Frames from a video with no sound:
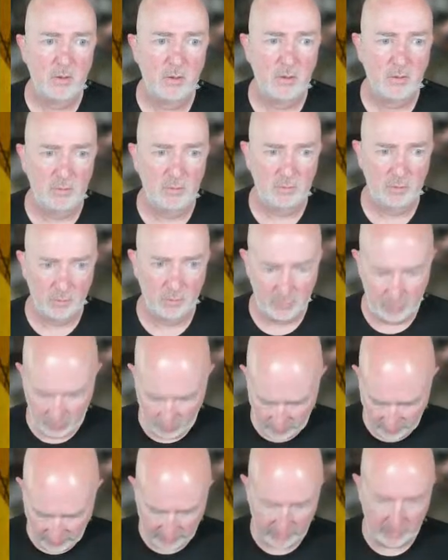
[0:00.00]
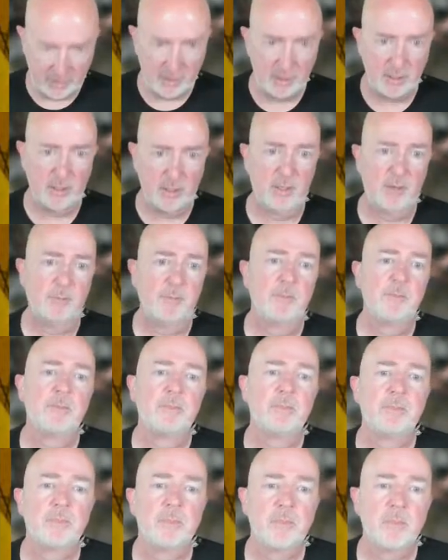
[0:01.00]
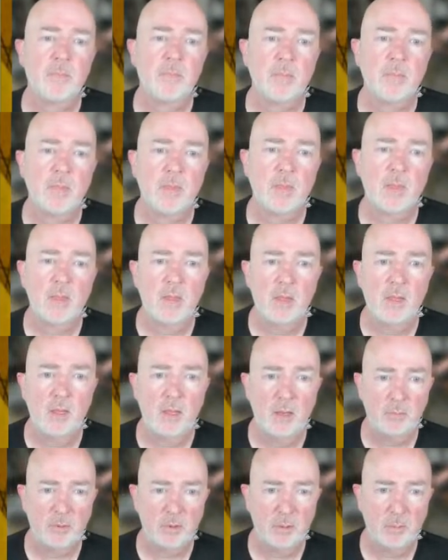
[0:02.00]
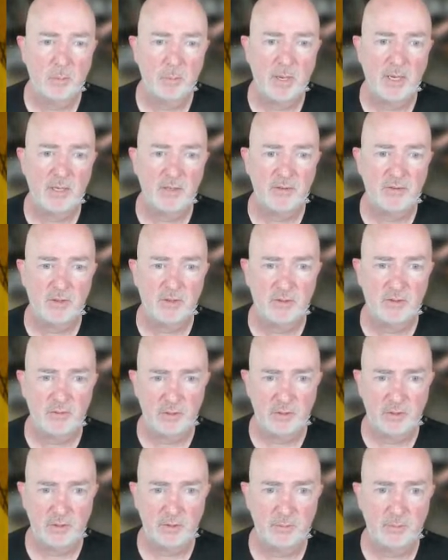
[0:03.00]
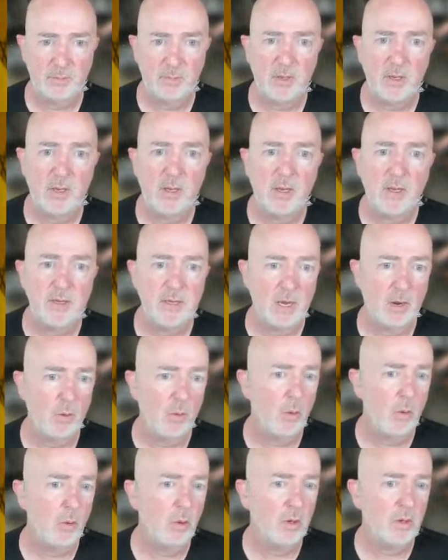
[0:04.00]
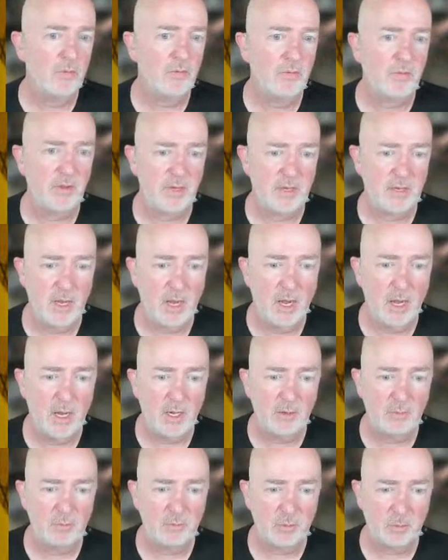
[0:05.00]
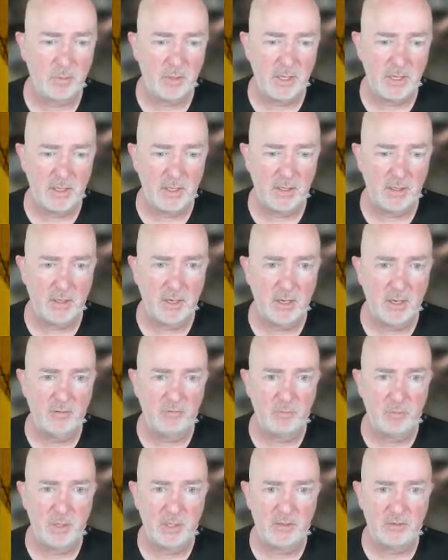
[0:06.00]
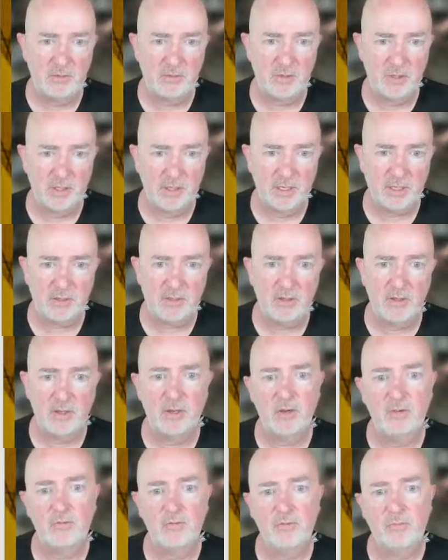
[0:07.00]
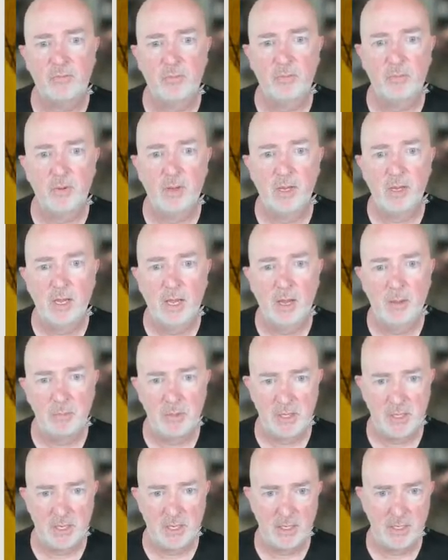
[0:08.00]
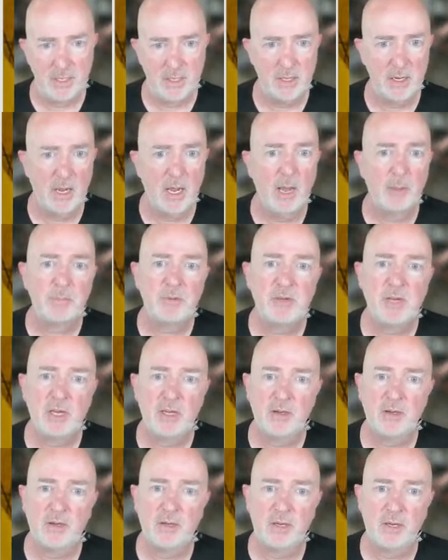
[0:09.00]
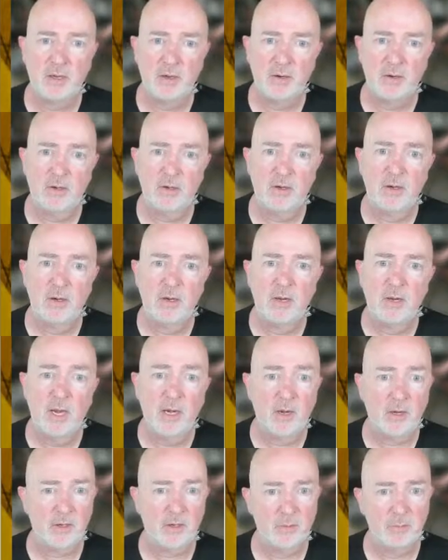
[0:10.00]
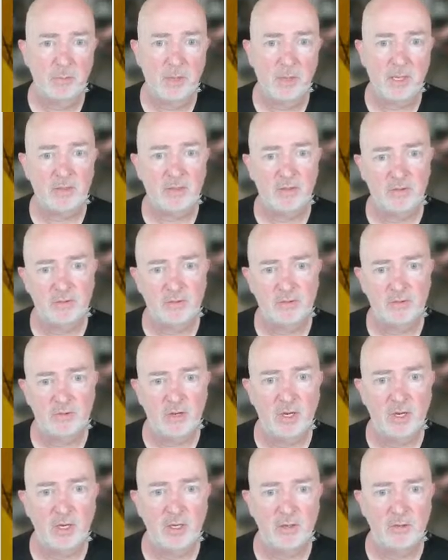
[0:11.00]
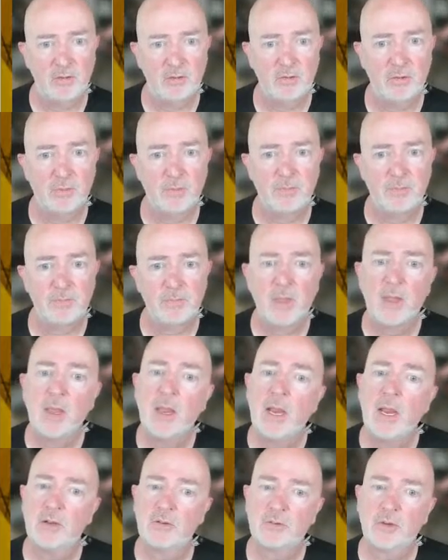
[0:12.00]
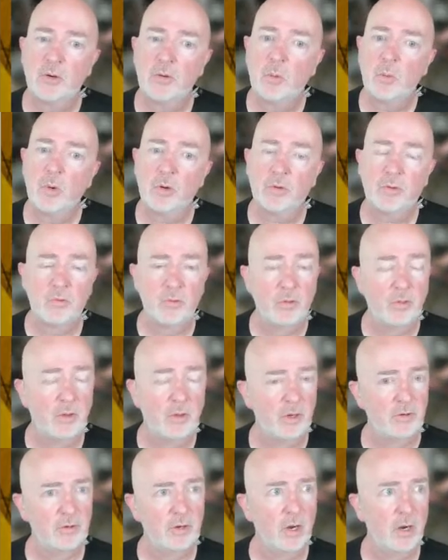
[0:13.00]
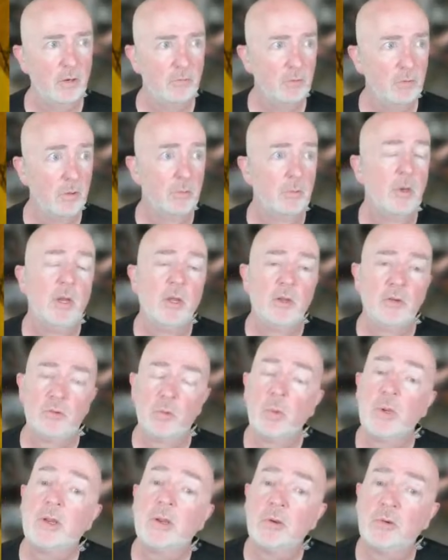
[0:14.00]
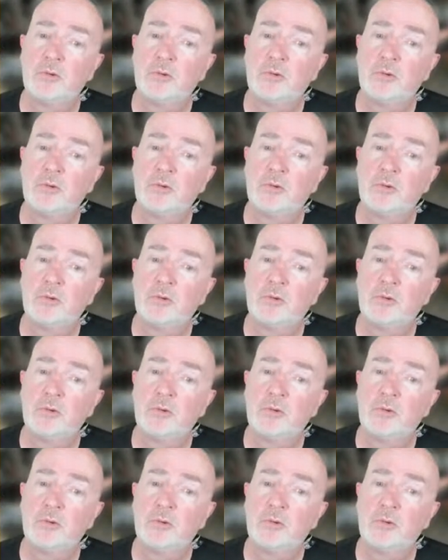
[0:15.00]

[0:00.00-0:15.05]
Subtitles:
So I'll do that again. I'm going to paste these in. Now all of the items have been selected and are being updated here, and I could make this change, and it's going to work through that entire row. So we can